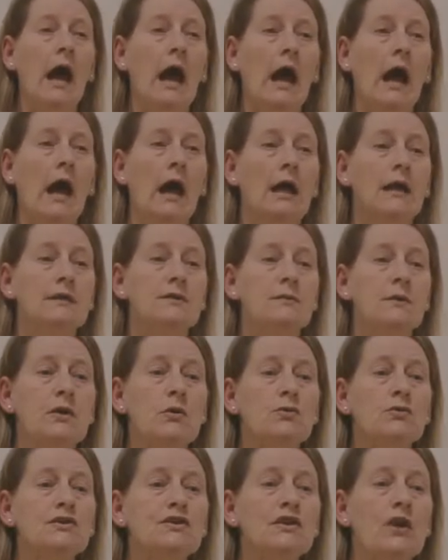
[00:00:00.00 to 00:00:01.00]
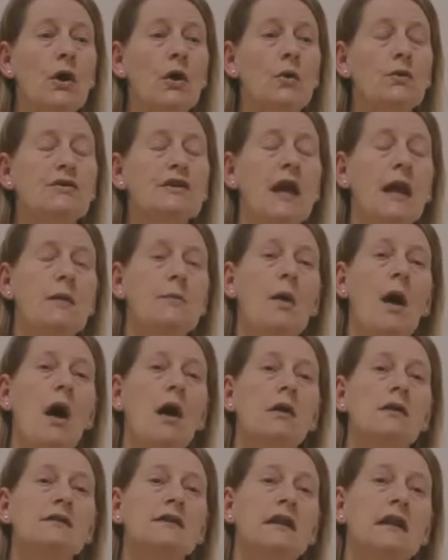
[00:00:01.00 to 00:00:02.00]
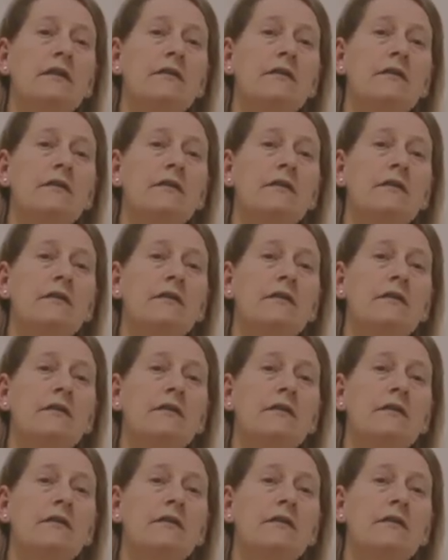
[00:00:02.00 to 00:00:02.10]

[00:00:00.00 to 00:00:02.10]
And we also take part